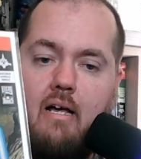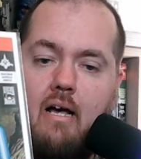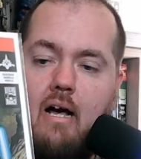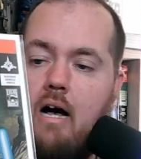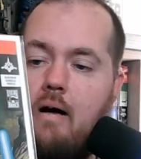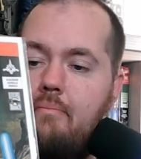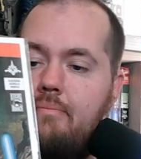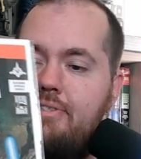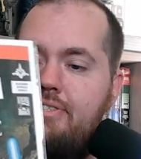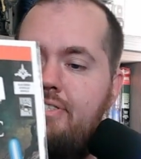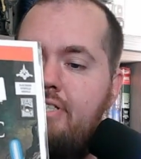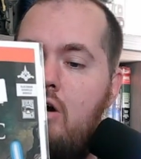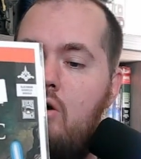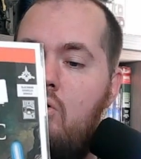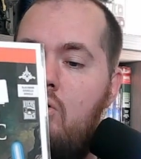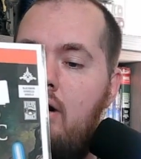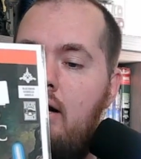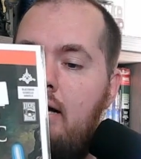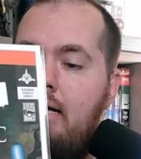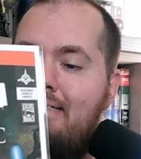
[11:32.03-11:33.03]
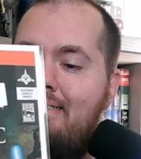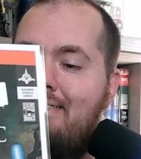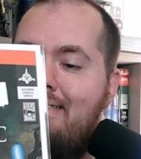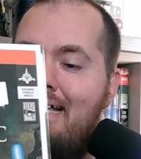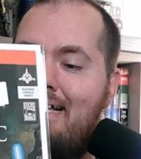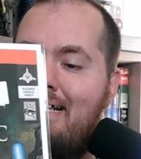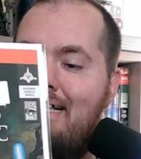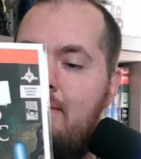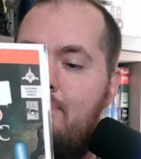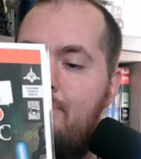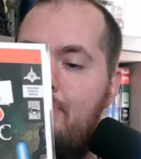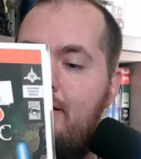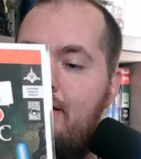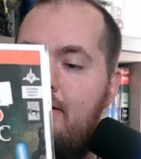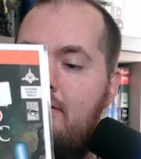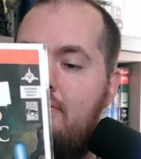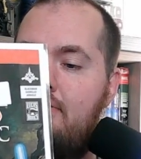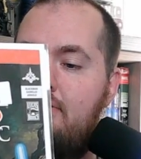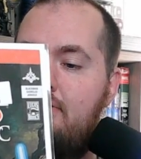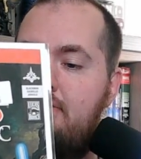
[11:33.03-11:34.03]
So second
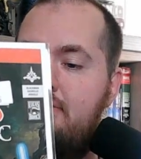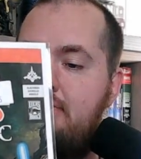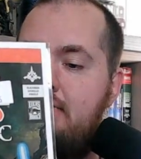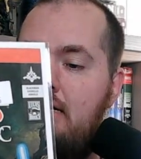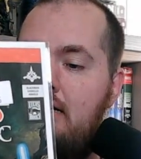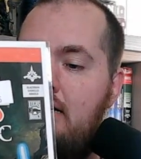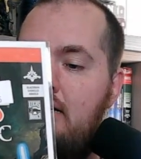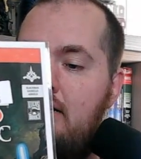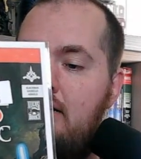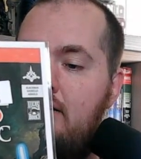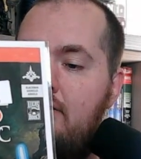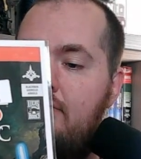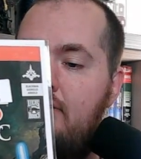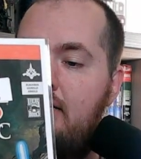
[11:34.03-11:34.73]
appearance of